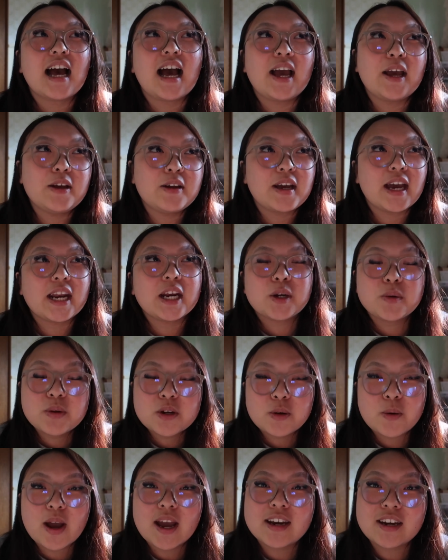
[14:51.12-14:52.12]
I kind of
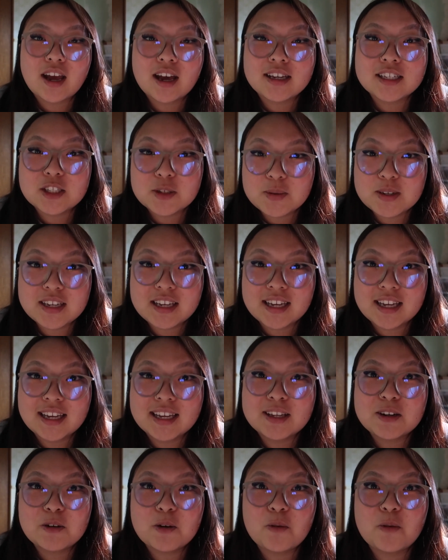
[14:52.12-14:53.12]
regret not doing
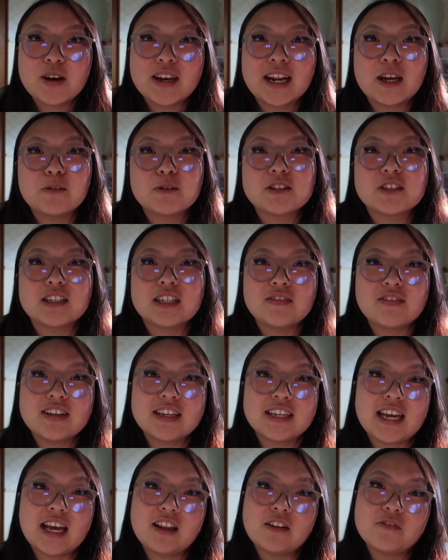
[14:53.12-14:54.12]
it when I was still living in
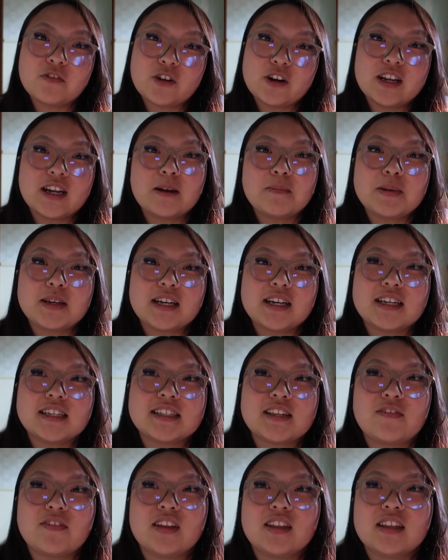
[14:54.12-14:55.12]
California, because
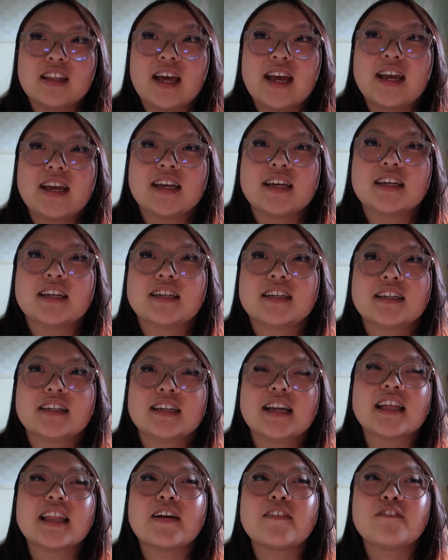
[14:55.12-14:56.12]
I feel like
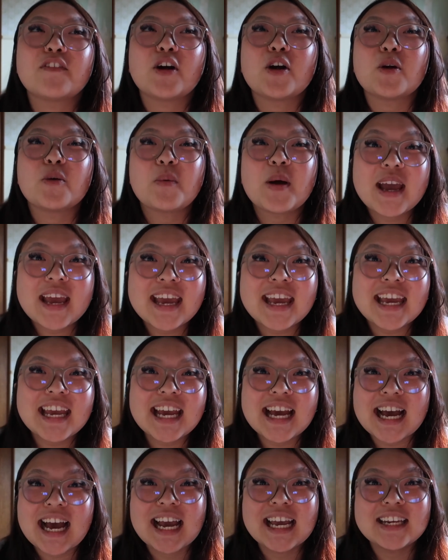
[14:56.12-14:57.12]
now that I'm far
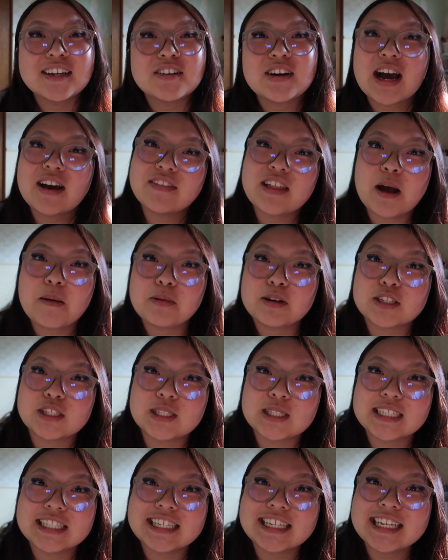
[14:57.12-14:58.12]
away, I don't have the
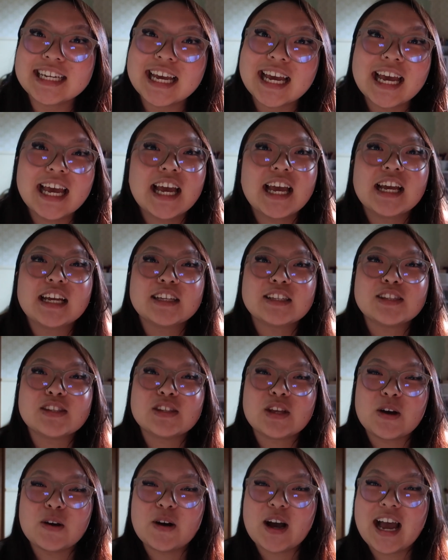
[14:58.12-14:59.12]
opportunity.
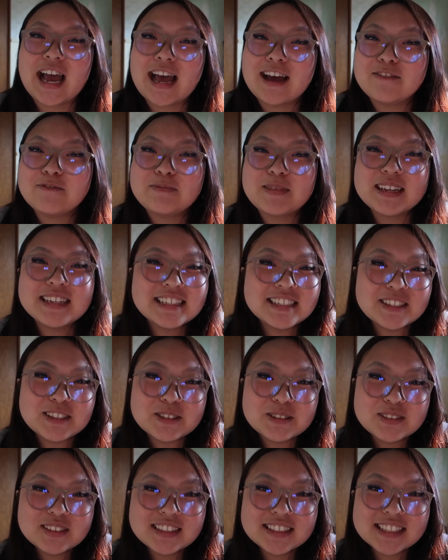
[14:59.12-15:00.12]
So I have big
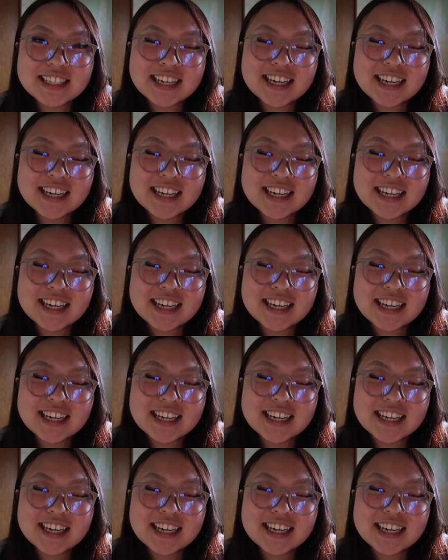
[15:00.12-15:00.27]
news.